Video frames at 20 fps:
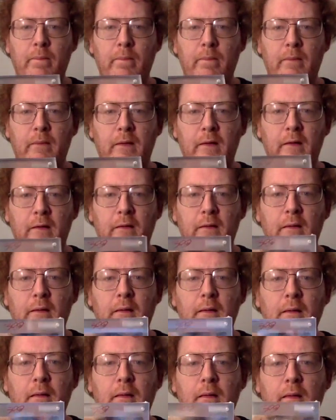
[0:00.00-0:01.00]
I
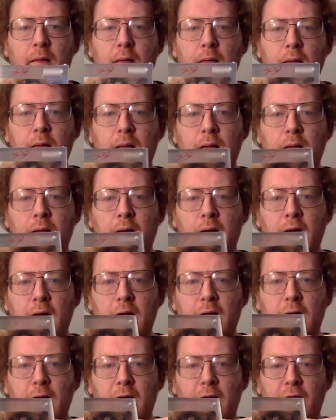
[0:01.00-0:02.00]

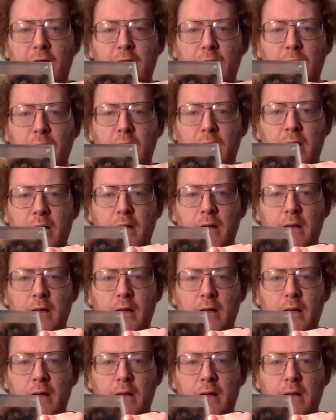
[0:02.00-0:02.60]
don't know if it's working